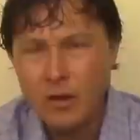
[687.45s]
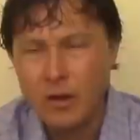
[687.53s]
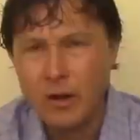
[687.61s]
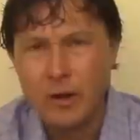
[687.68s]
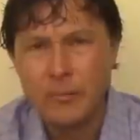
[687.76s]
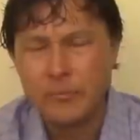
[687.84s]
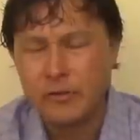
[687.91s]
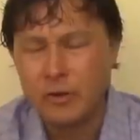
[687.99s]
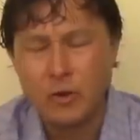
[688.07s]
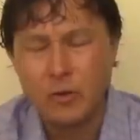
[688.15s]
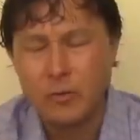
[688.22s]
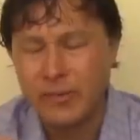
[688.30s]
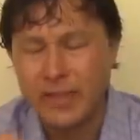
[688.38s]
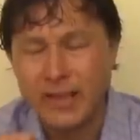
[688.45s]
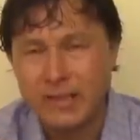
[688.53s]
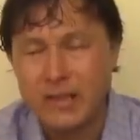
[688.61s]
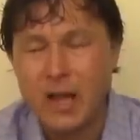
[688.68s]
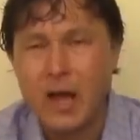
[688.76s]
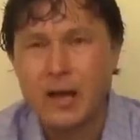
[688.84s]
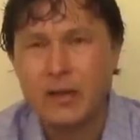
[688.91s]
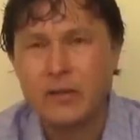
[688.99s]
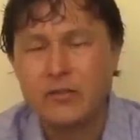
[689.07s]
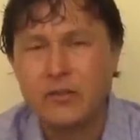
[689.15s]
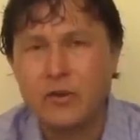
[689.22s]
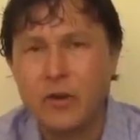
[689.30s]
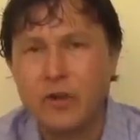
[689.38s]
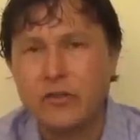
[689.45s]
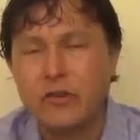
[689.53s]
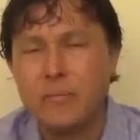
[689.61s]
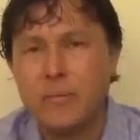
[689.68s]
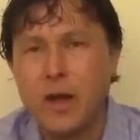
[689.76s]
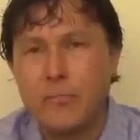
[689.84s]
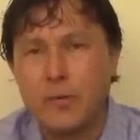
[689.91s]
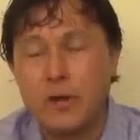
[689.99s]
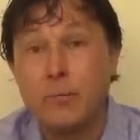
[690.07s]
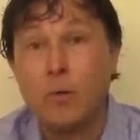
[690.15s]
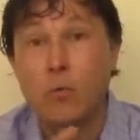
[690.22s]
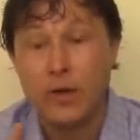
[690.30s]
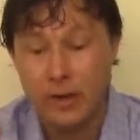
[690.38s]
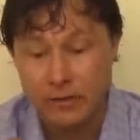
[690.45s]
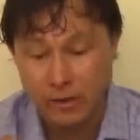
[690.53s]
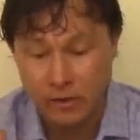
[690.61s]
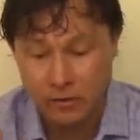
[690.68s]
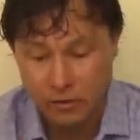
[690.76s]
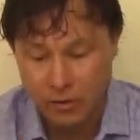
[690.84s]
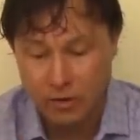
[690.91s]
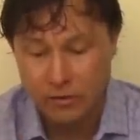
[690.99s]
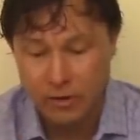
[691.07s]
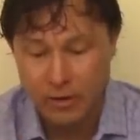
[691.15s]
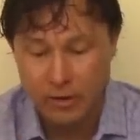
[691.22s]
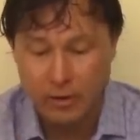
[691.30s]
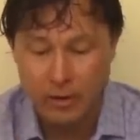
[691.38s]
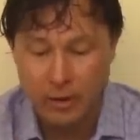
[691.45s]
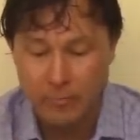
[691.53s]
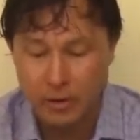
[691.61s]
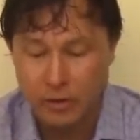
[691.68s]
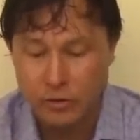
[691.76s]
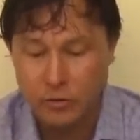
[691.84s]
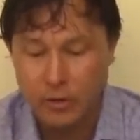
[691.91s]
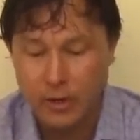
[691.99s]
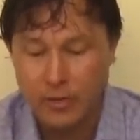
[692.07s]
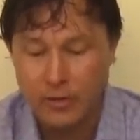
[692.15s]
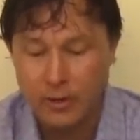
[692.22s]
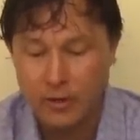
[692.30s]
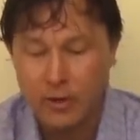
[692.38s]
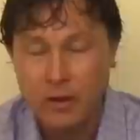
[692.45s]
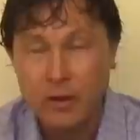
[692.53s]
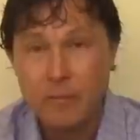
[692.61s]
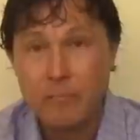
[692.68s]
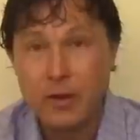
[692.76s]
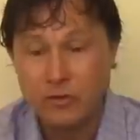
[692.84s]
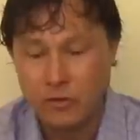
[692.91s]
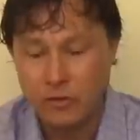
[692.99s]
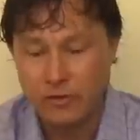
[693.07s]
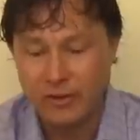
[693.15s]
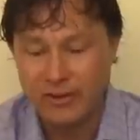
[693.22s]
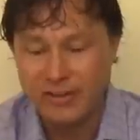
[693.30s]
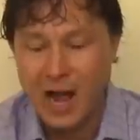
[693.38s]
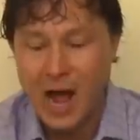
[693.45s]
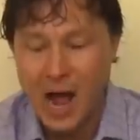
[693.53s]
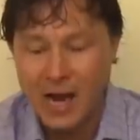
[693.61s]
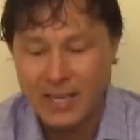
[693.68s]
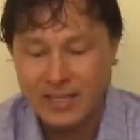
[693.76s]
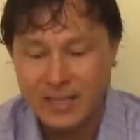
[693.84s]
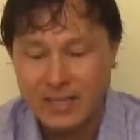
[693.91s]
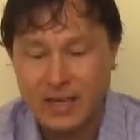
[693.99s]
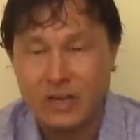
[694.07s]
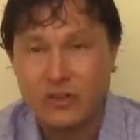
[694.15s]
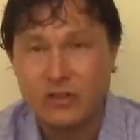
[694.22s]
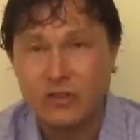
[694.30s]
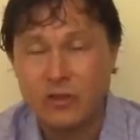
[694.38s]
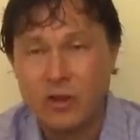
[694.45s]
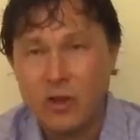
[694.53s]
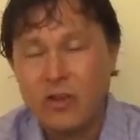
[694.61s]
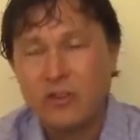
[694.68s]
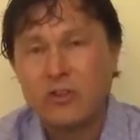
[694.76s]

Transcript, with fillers: Um, so that's not consideration in my opinion. But what is a consideration, I, I'm do glad they mentioned this, is oxidation.